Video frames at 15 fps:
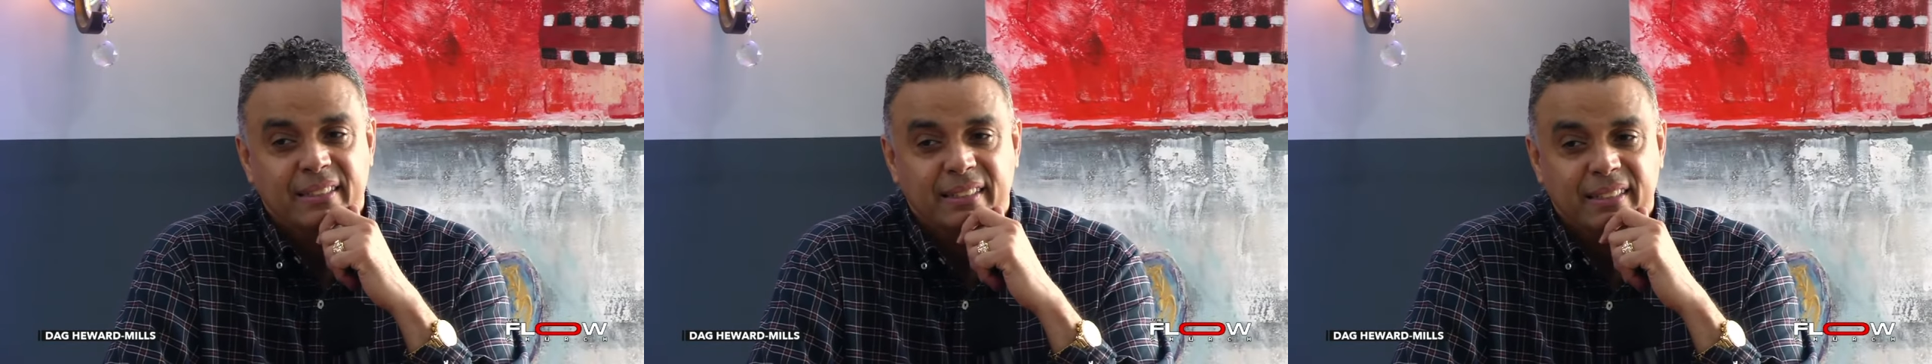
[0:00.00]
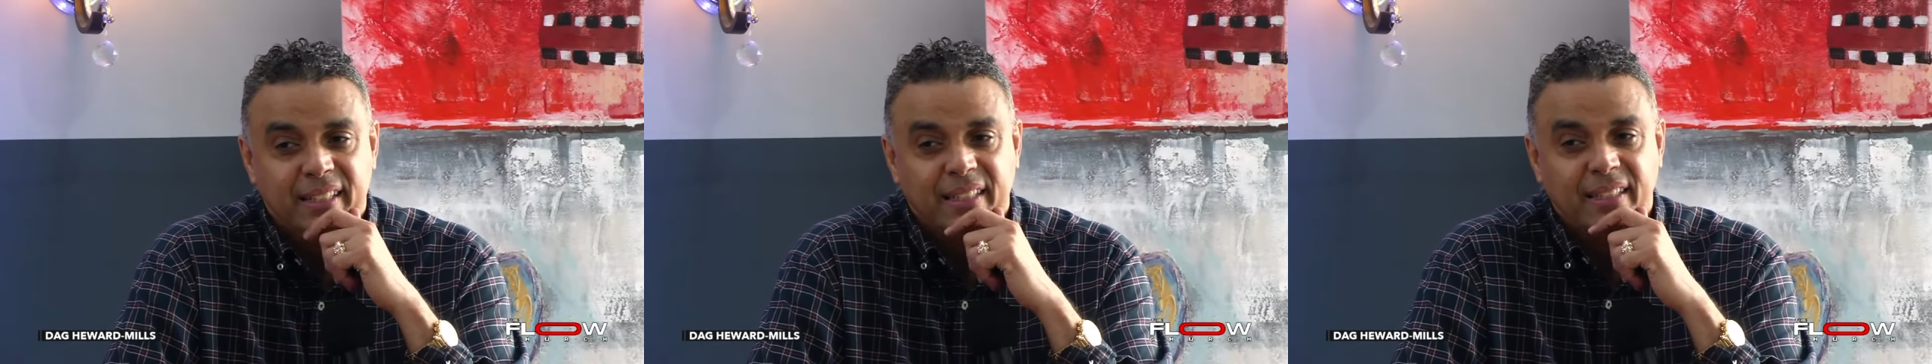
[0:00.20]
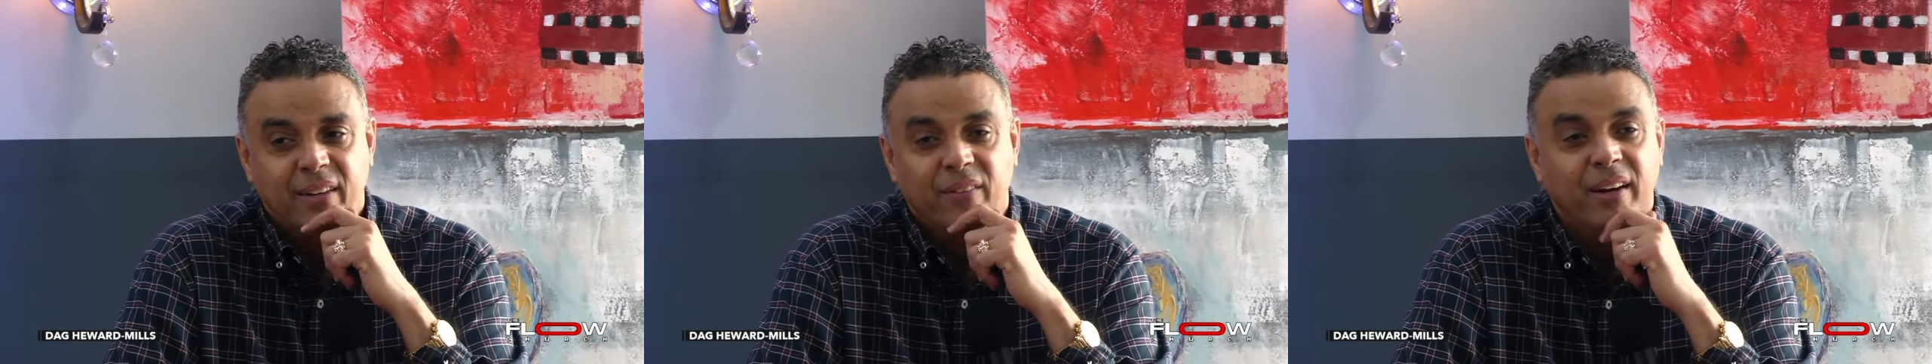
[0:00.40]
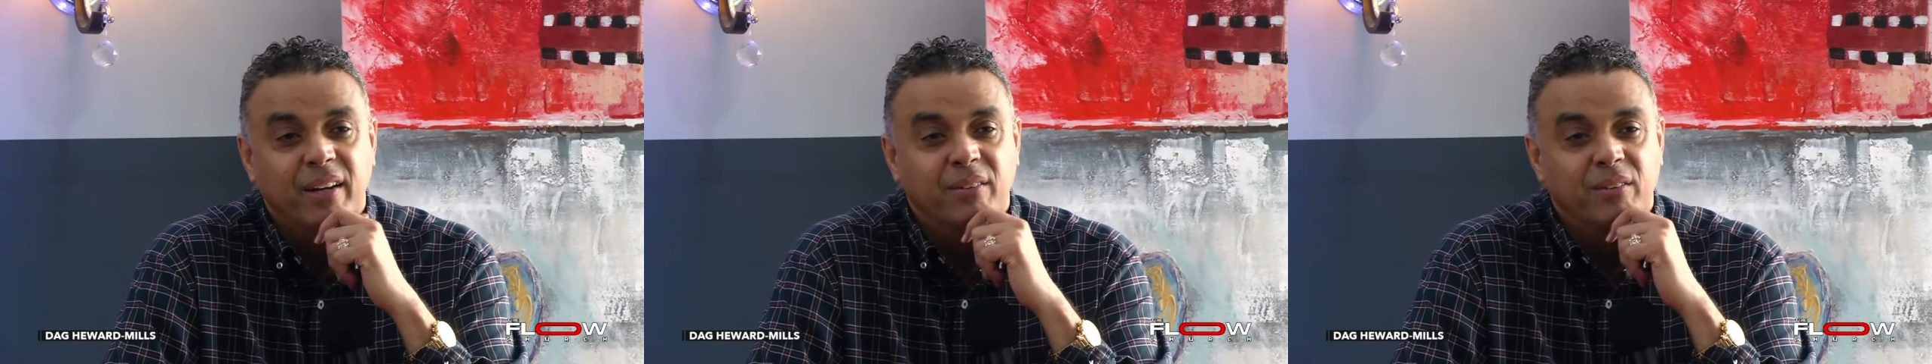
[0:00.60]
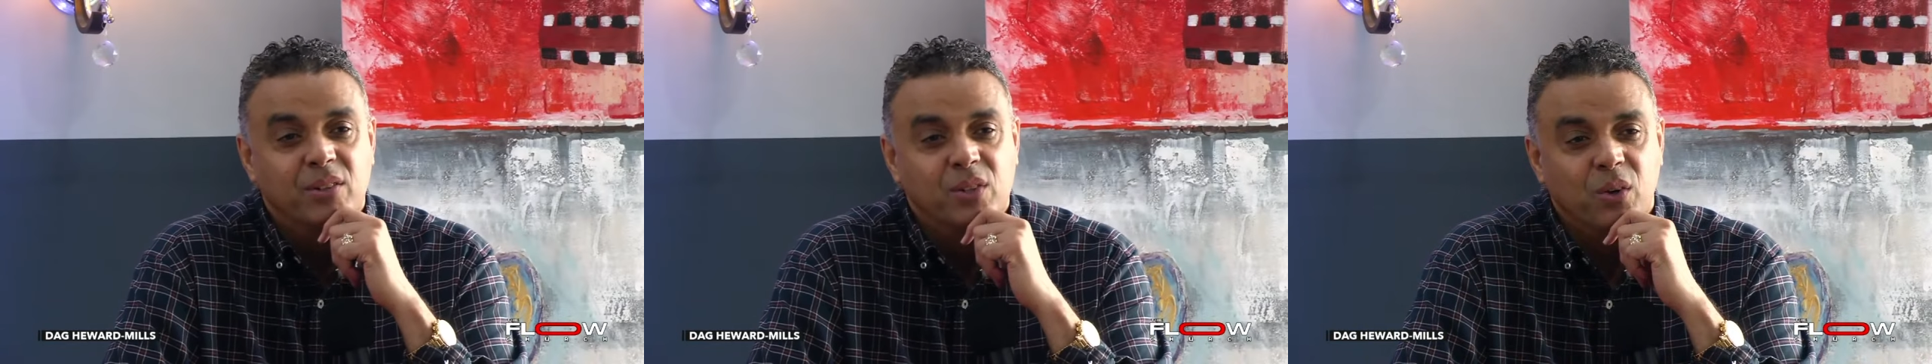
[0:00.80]
And the Word
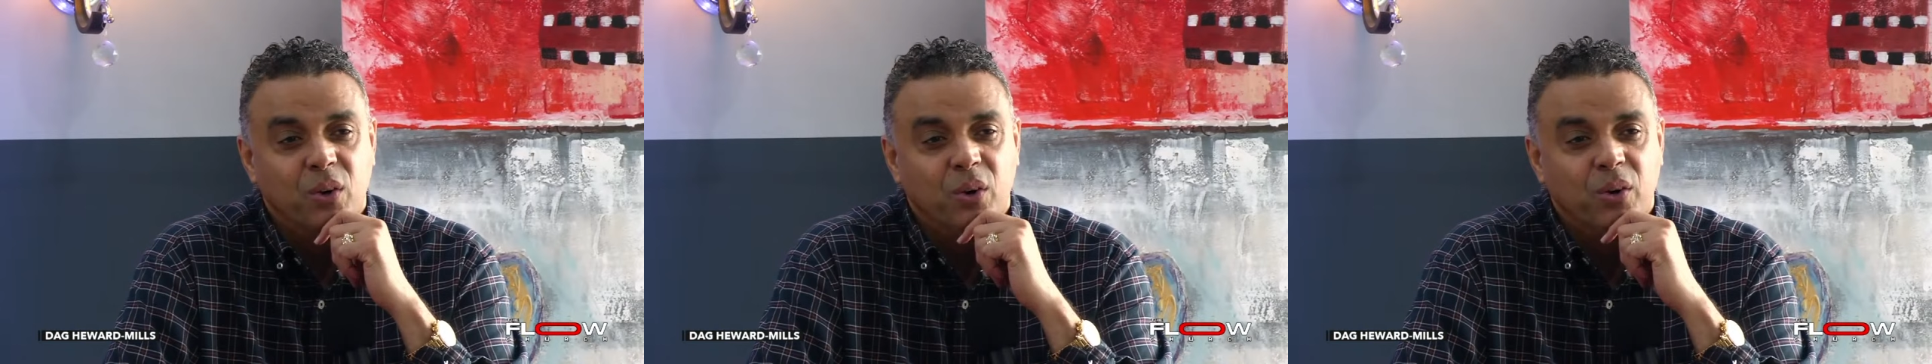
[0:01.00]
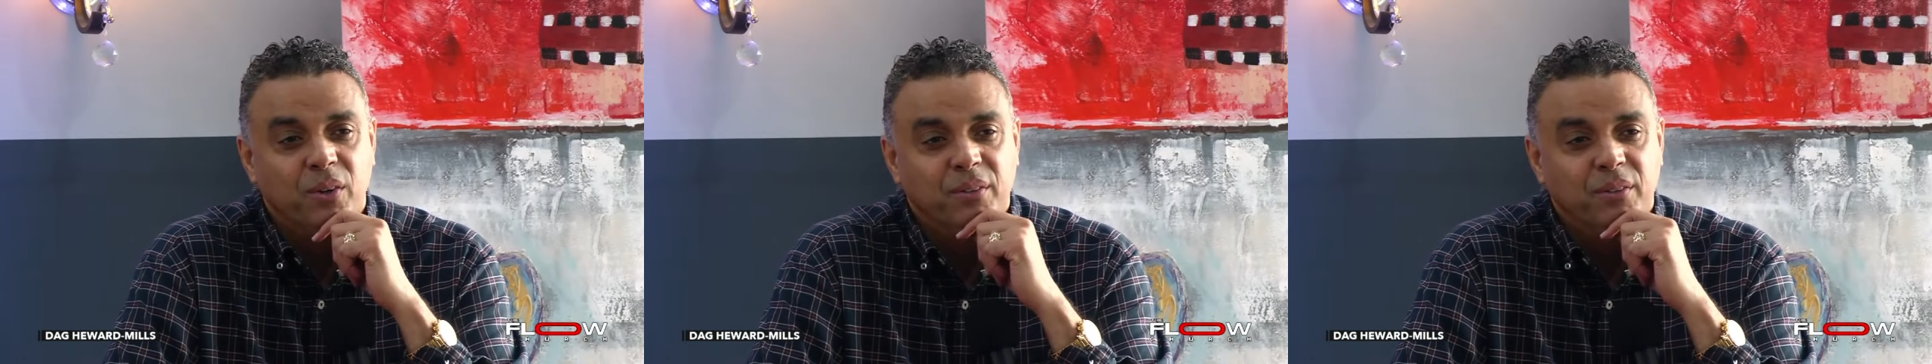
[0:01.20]
was God.